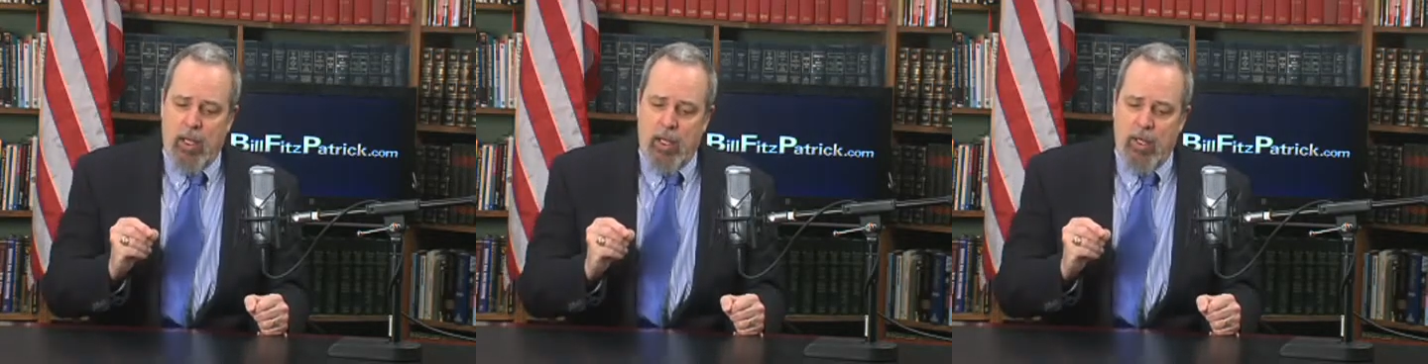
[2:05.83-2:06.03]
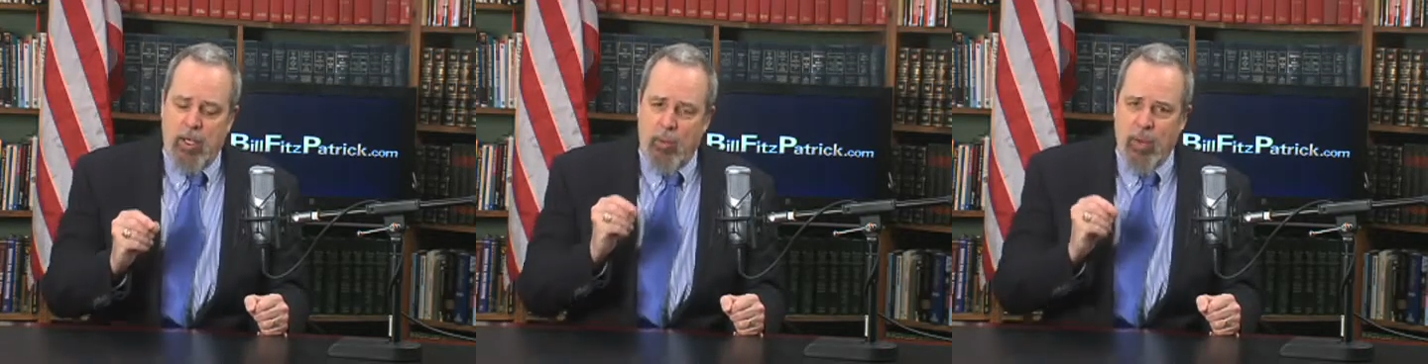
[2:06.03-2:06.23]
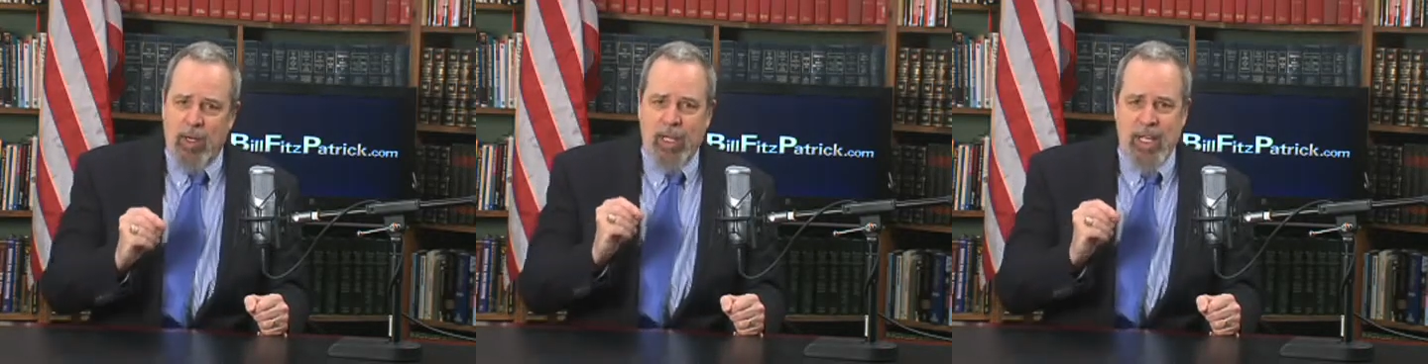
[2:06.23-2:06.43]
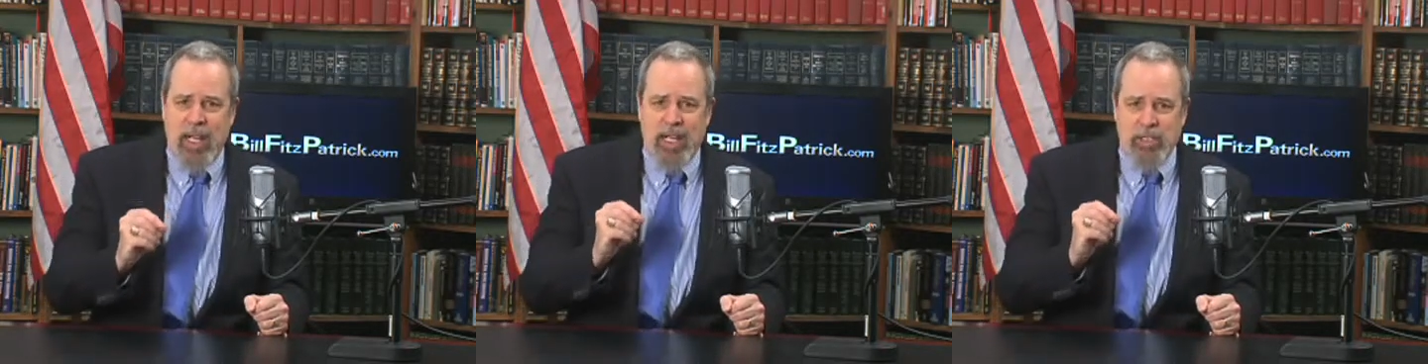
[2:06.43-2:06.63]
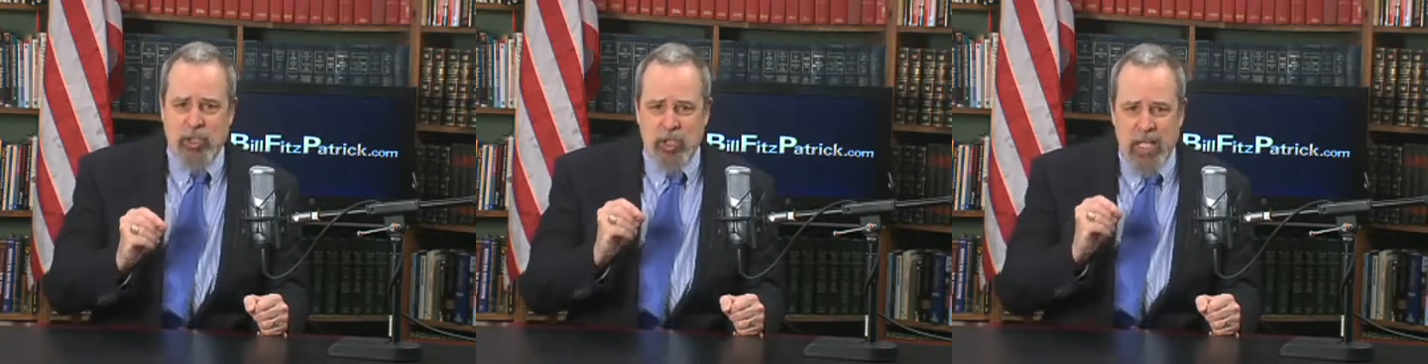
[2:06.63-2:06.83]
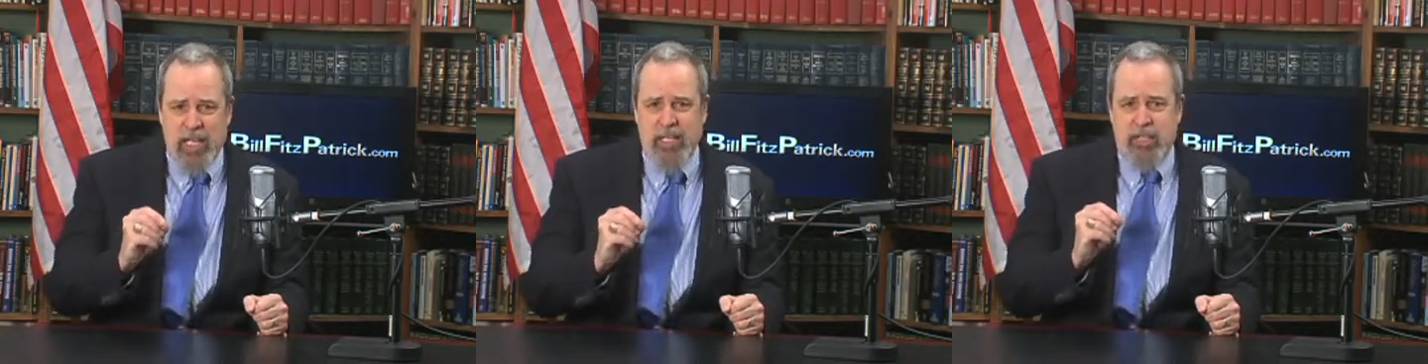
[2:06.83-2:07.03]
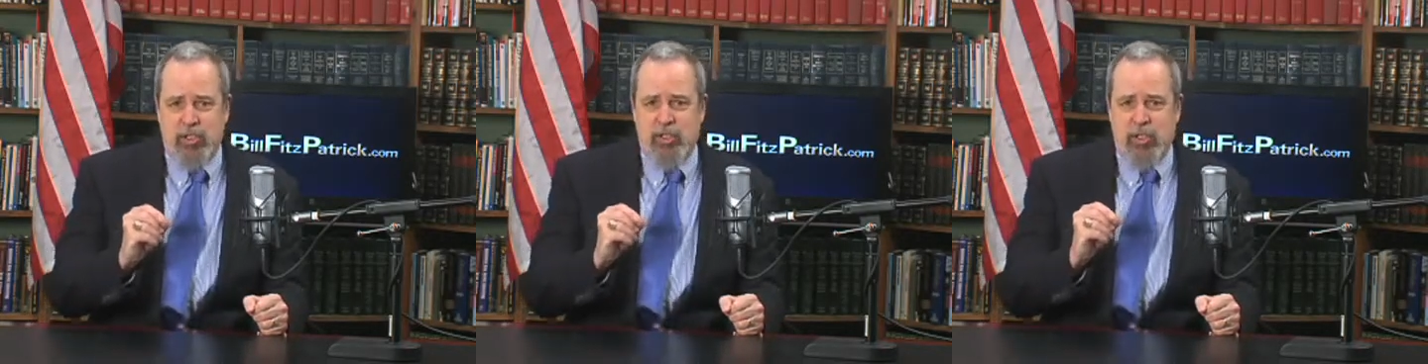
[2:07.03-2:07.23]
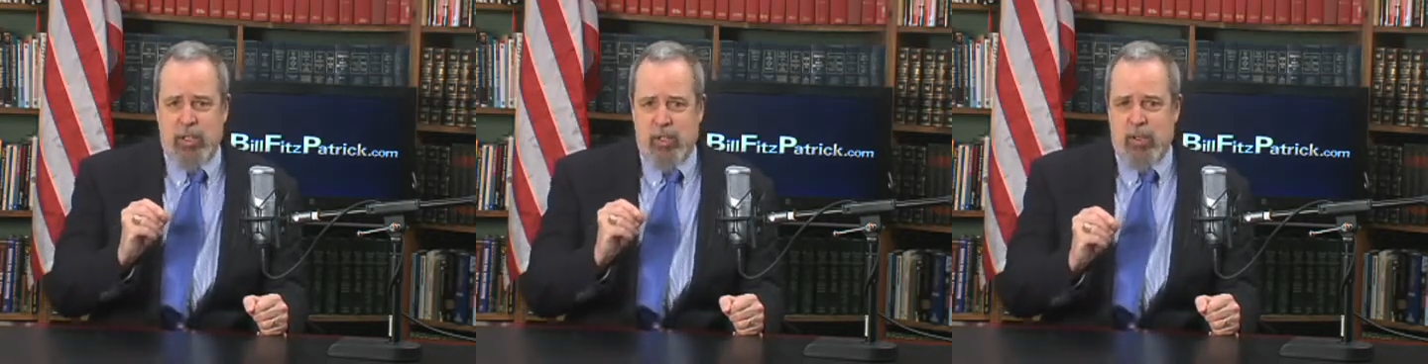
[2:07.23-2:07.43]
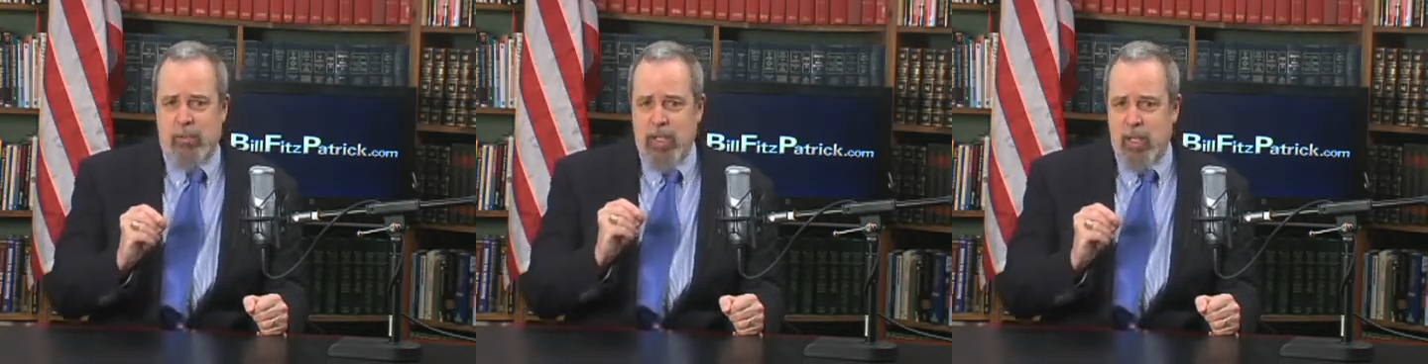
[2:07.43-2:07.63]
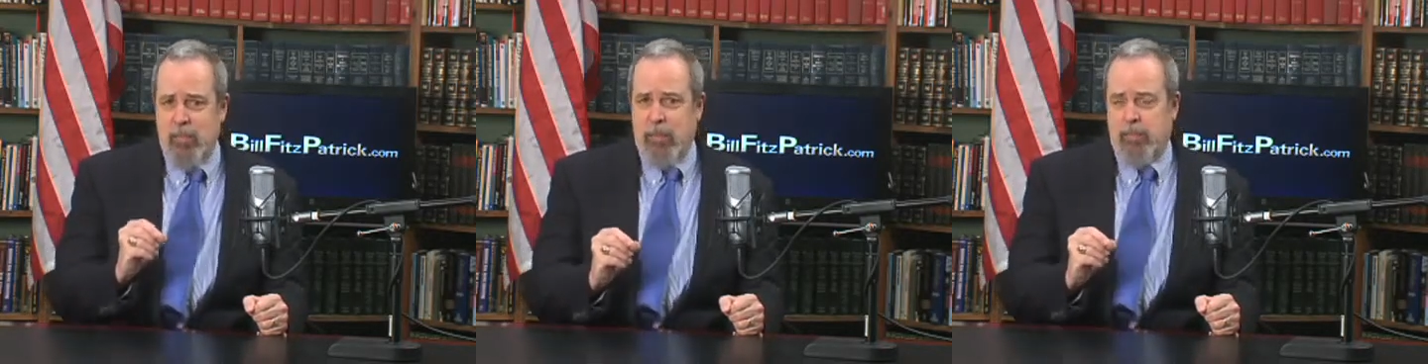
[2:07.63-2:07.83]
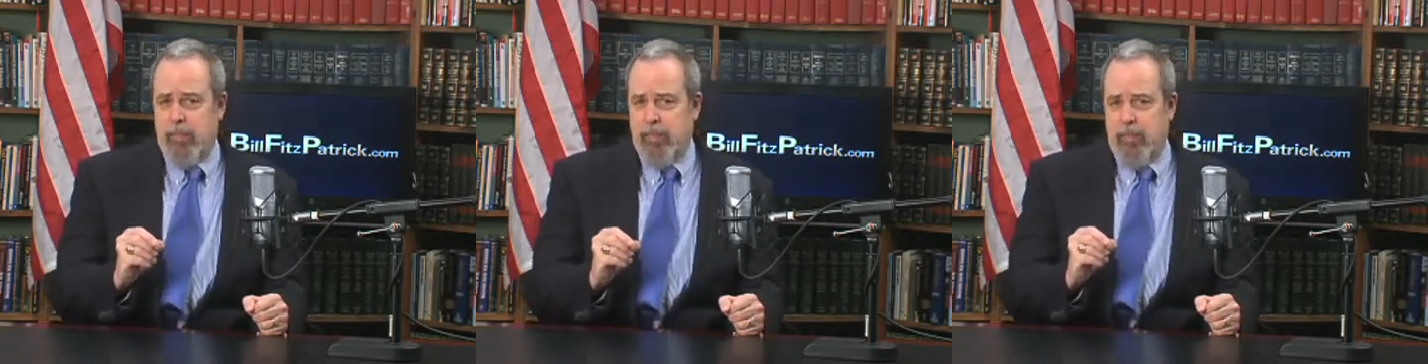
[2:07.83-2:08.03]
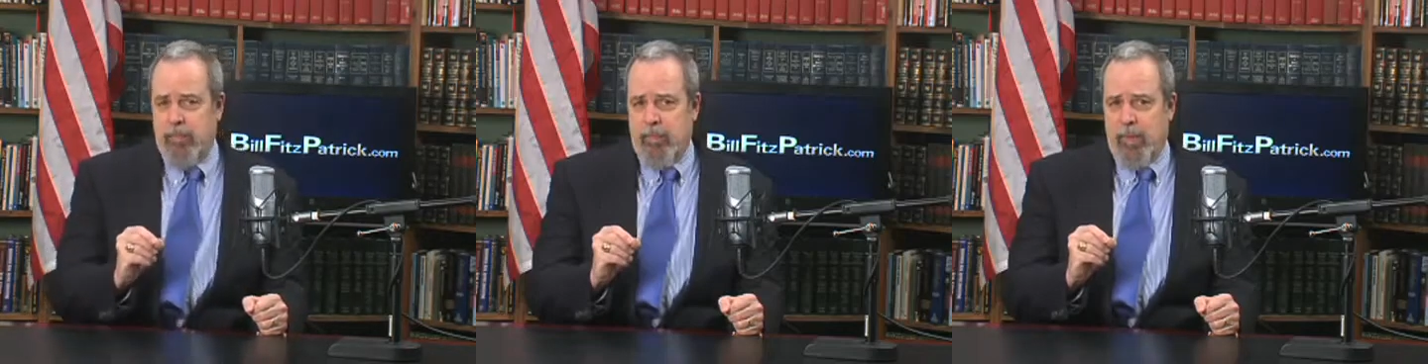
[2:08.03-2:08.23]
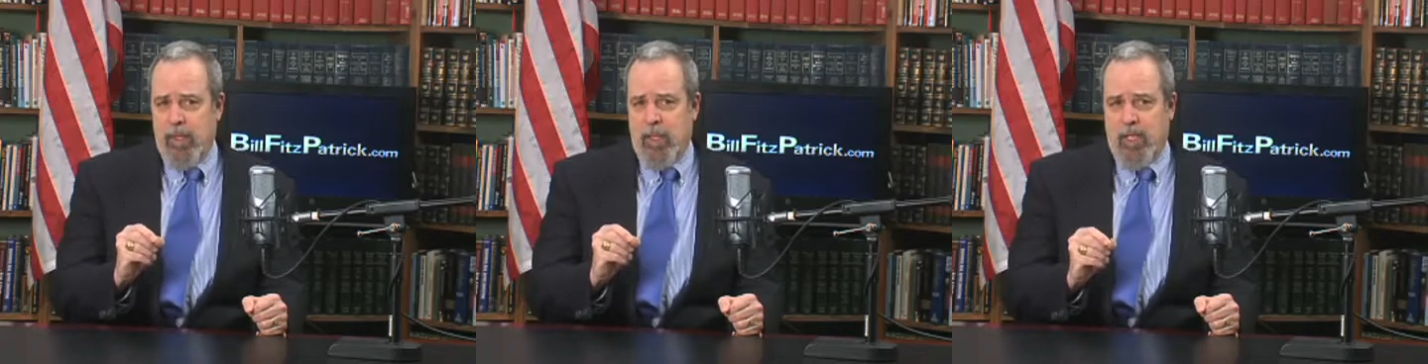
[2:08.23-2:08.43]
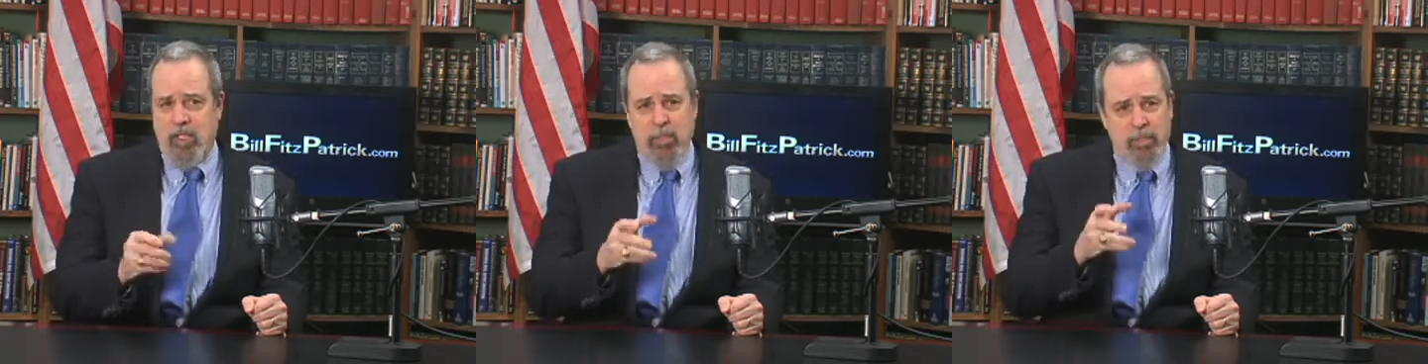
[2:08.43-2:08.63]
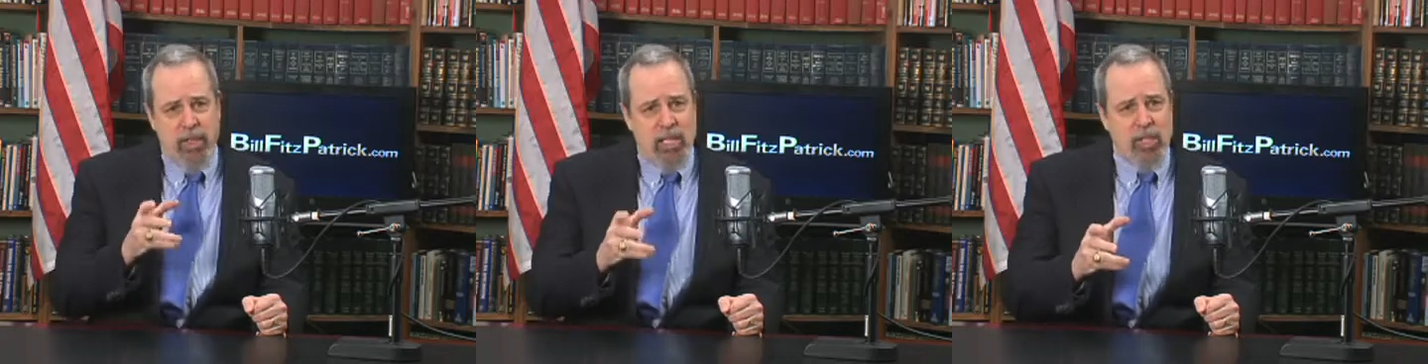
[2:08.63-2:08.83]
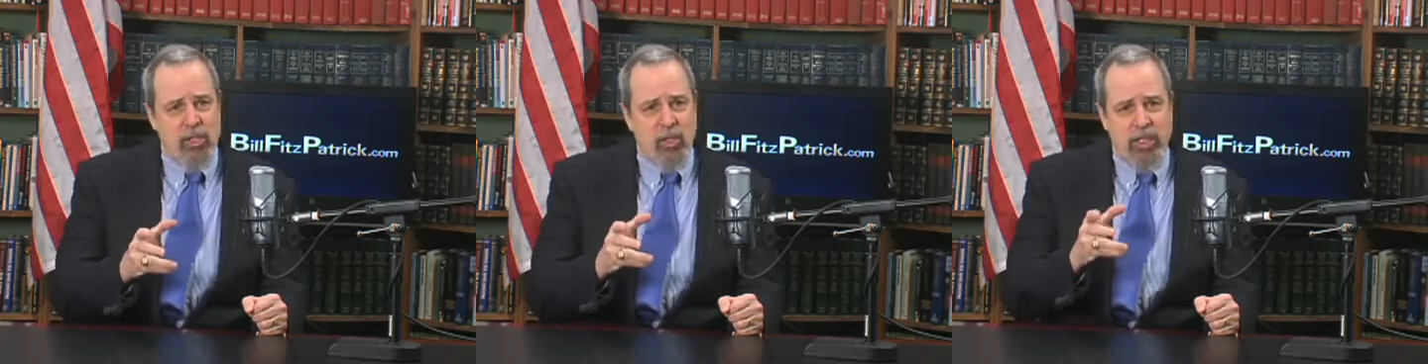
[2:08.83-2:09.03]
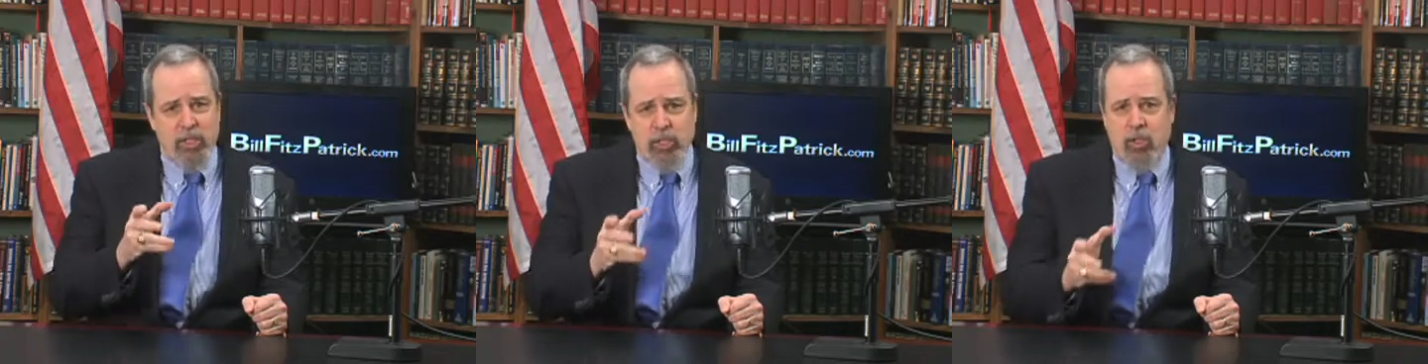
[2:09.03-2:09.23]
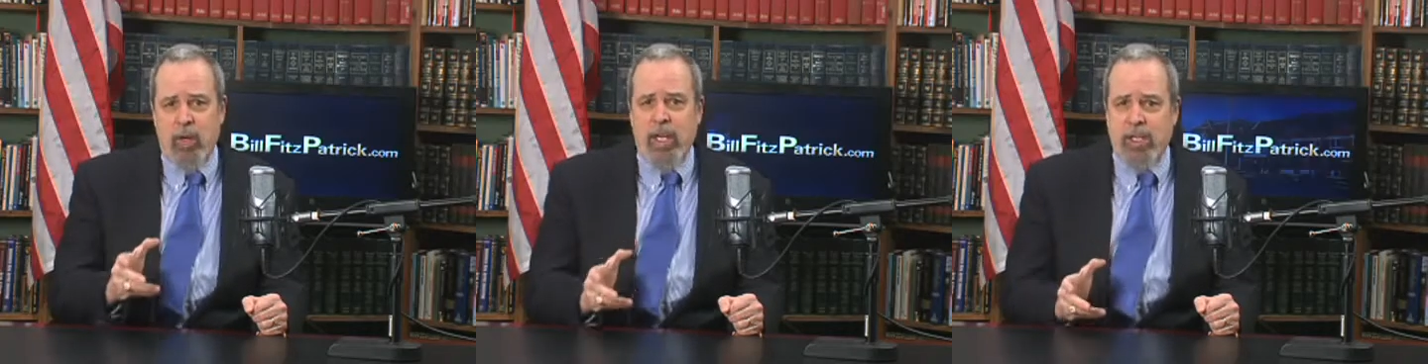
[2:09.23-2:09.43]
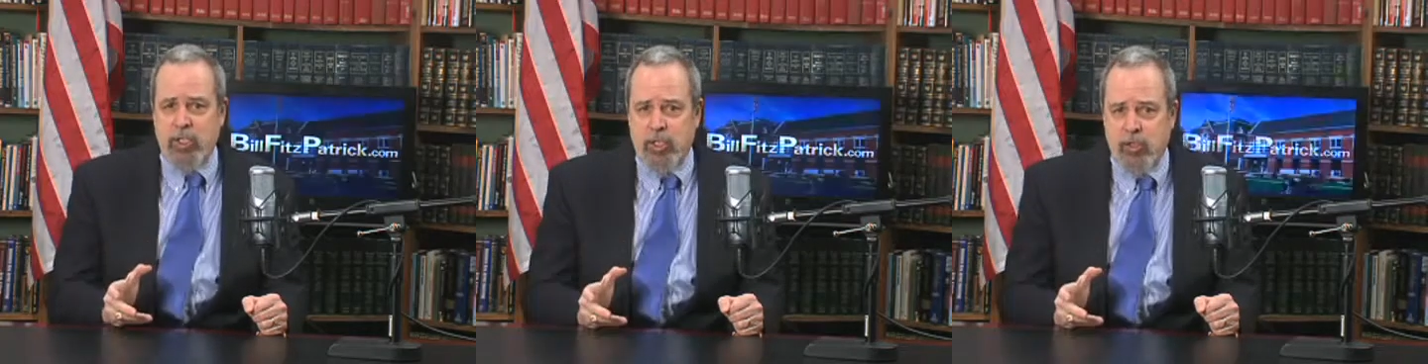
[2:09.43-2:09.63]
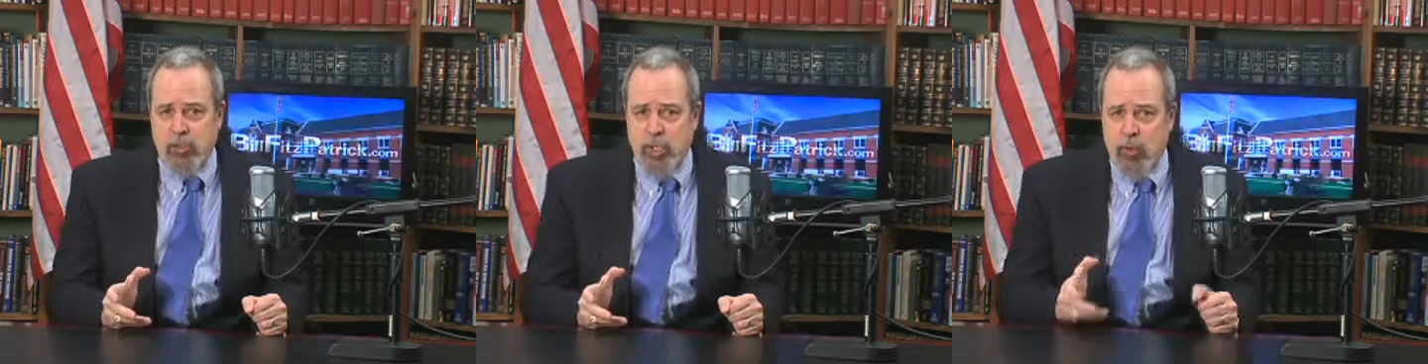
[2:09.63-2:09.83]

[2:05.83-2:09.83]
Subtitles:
You really can't change other people, especially strangers.